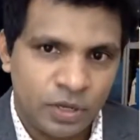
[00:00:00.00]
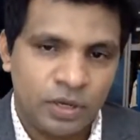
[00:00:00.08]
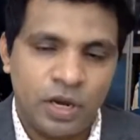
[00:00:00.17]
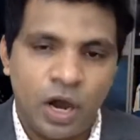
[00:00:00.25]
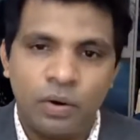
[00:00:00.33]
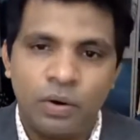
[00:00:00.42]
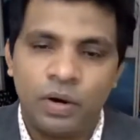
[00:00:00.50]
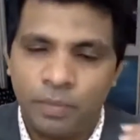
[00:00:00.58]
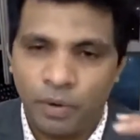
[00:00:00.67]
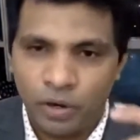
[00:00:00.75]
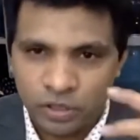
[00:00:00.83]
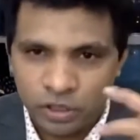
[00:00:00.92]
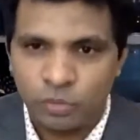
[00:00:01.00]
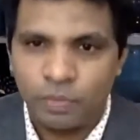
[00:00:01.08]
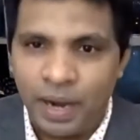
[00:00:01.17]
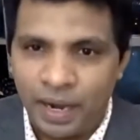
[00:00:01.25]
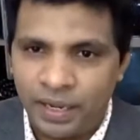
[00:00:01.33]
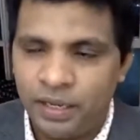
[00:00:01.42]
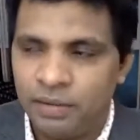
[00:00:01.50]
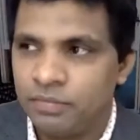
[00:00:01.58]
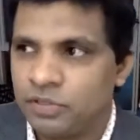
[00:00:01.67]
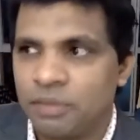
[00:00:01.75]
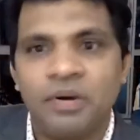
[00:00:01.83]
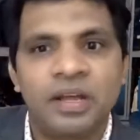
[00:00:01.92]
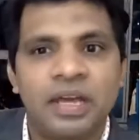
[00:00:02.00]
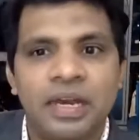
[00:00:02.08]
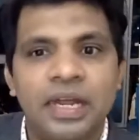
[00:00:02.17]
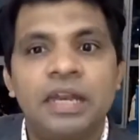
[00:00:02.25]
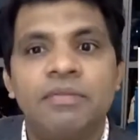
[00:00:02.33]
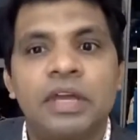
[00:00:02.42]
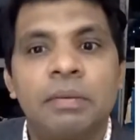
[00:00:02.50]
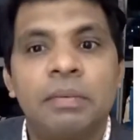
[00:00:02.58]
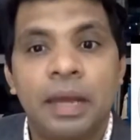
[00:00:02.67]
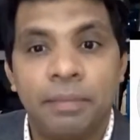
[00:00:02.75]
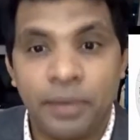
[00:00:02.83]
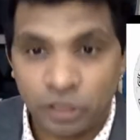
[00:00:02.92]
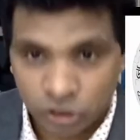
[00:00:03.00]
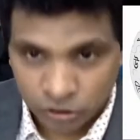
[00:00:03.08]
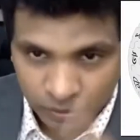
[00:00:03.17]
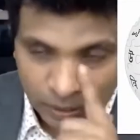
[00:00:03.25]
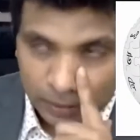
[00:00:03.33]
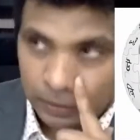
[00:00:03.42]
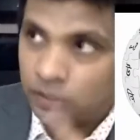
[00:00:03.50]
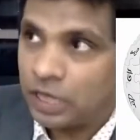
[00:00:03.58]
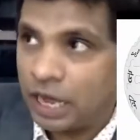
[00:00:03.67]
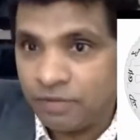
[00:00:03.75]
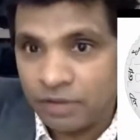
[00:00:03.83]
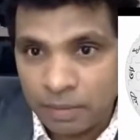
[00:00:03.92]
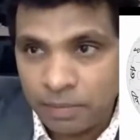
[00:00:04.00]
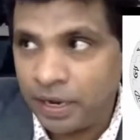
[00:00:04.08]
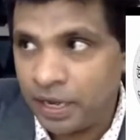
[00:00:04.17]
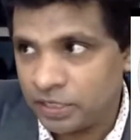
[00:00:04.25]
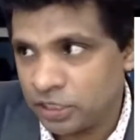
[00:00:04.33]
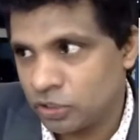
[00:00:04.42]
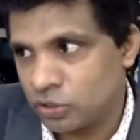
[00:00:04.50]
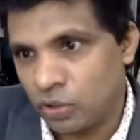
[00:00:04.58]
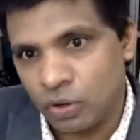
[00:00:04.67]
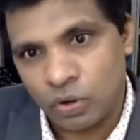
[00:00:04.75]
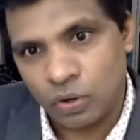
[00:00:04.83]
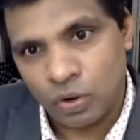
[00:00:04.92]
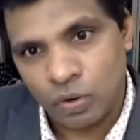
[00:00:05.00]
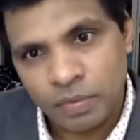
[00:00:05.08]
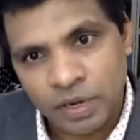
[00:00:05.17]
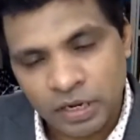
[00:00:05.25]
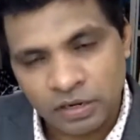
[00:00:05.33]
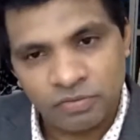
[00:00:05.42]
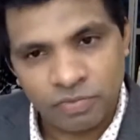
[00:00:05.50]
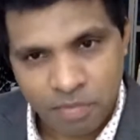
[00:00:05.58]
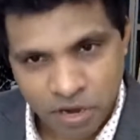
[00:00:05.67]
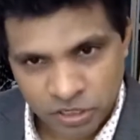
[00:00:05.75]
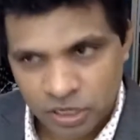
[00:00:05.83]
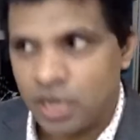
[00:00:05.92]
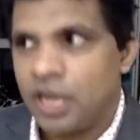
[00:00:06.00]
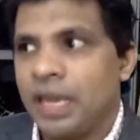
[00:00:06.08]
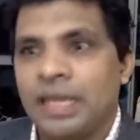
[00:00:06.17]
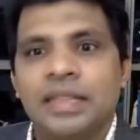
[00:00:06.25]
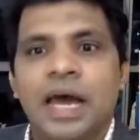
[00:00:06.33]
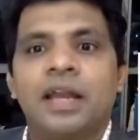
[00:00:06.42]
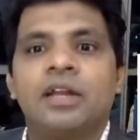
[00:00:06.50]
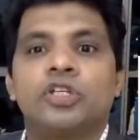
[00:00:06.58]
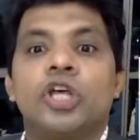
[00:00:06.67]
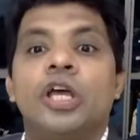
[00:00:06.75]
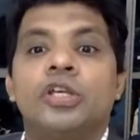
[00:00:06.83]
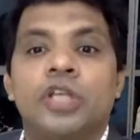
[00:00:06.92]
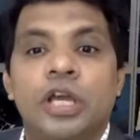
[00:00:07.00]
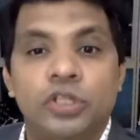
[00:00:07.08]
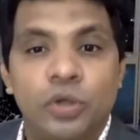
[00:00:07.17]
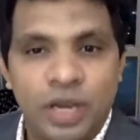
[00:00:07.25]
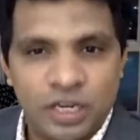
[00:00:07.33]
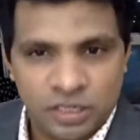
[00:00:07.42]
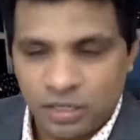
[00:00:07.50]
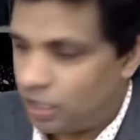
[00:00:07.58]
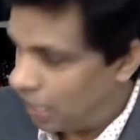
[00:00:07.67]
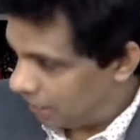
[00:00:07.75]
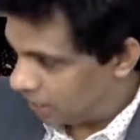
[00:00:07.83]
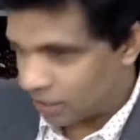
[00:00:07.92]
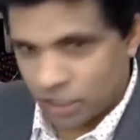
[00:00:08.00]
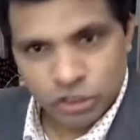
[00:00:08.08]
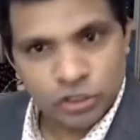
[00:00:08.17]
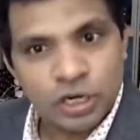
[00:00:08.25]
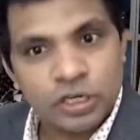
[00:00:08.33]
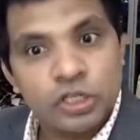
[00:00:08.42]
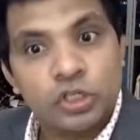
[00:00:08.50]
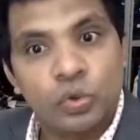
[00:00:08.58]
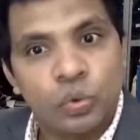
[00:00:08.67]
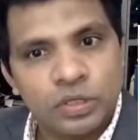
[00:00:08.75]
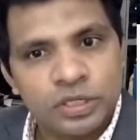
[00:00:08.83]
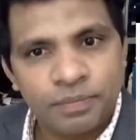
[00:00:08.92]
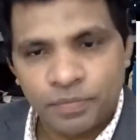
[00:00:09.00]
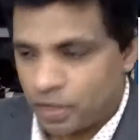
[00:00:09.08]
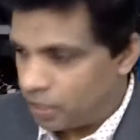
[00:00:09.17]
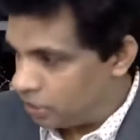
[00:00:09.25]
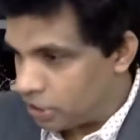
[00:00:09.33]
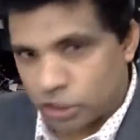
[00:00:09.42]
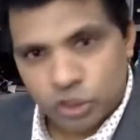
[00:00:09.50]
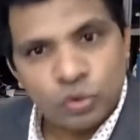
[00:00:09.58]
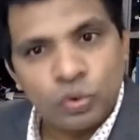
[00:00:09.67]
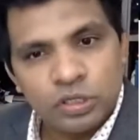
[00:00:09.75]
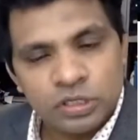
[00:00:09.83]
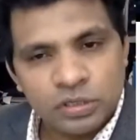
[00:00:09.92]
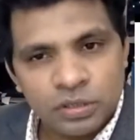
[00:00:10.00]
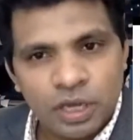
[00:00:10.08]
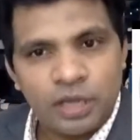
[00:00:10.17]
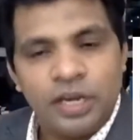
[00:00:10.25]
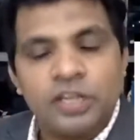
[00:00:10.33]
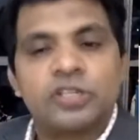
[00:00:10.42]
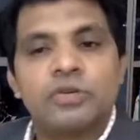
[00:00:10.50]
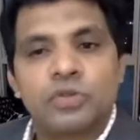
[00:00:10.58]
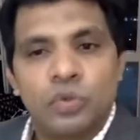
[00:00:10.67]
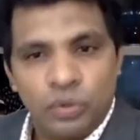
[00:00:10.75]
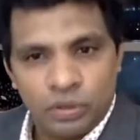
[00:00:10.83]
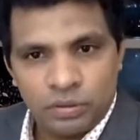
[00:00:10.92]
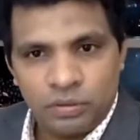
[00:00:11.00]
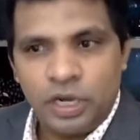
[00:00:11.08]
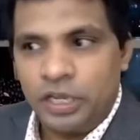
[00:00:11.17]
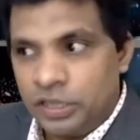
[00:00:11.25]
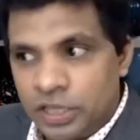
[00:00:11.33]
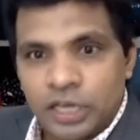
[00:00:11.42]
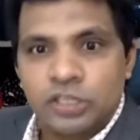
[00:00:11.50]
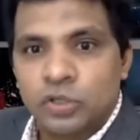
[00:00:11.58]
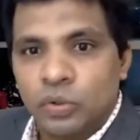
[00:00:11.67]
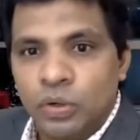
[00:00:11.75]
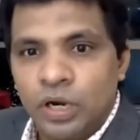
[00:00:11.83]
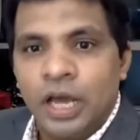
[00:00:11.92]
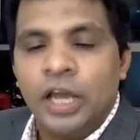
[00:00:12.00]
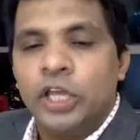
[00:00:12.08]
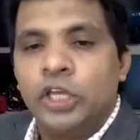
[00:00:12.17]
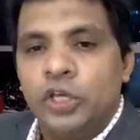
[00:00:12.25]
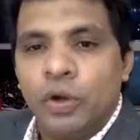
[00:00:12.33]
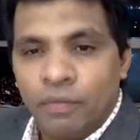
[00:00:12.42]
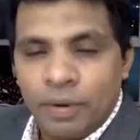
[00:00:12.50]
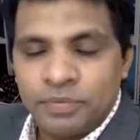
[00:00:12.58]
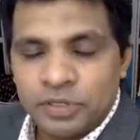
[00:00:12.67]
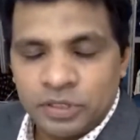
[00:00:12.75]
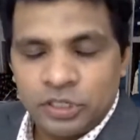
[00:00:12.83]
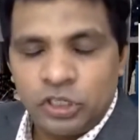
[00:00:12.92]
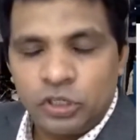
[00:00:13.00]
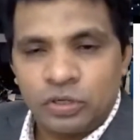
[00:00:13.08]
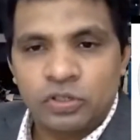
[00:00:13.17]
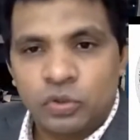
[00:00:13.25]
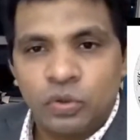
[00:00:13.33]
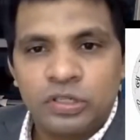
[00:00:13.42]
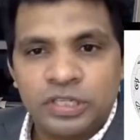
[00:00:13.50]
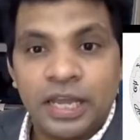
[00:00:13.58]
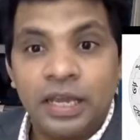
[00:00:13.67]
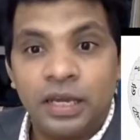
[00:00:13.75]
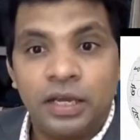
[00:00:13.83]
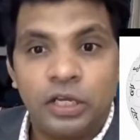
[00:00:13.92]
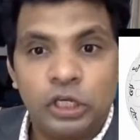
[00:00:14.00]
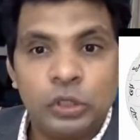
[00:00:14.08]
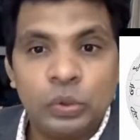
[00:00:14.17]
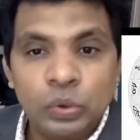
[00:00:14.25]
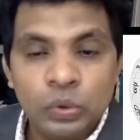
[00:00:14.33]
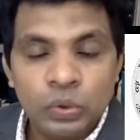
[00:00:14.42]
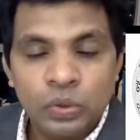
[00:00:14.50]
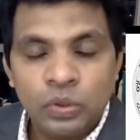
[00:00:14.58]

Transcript: Now about Dubai, somebody create a Wikipedia page. Is that Wikipedia just so many information? In that education, under the education schools. In the schools, list of school. In that school, your school say, you